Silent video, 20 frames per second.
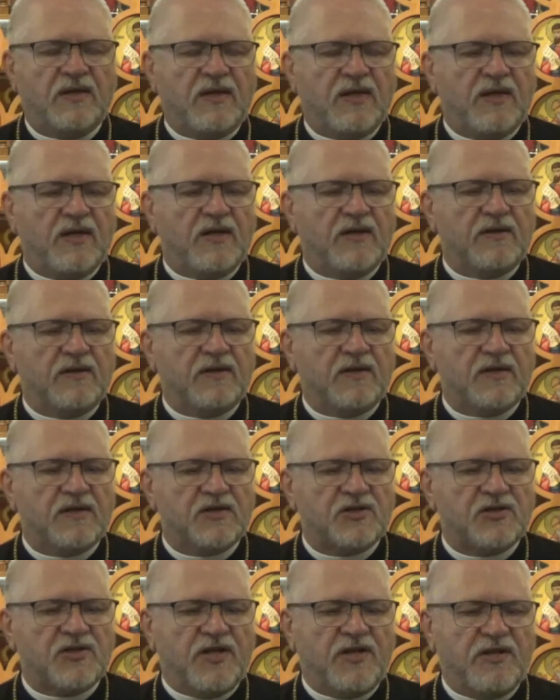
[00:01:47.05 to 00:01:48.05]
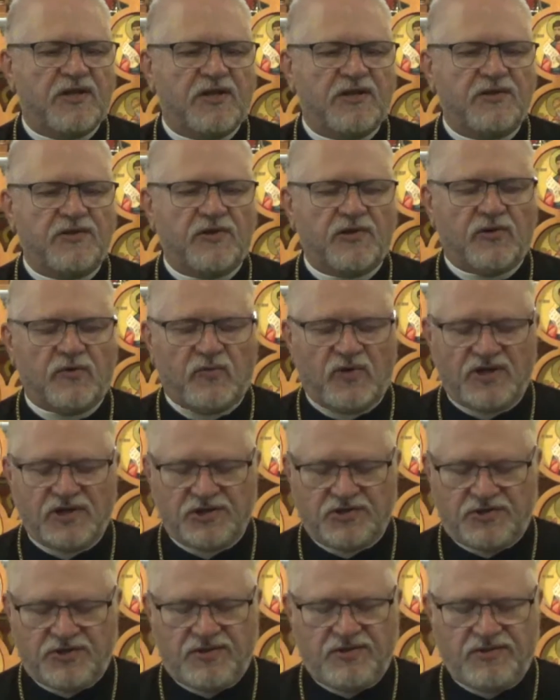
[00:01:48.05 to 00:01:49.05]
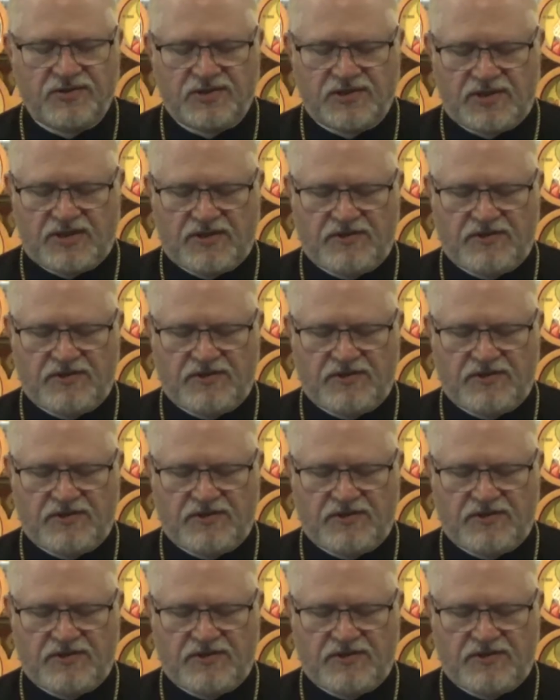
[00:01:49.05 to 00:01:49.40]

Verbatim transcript: and uh, send in your questions